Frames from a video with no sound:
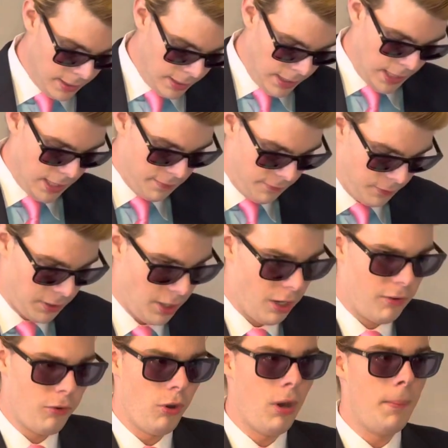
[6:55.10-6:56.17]
And for the
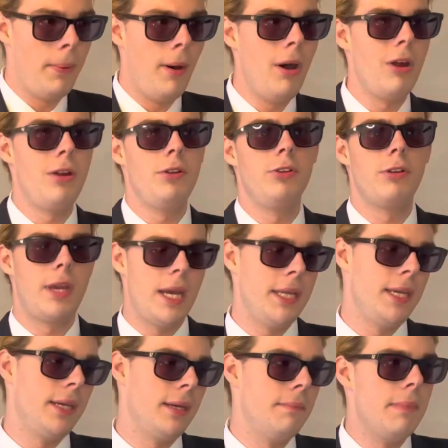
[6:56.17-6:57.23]
overall part, you're
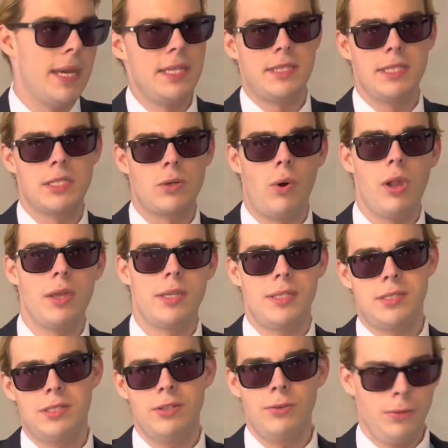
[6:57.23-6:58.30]
getting the Macy's quality suit.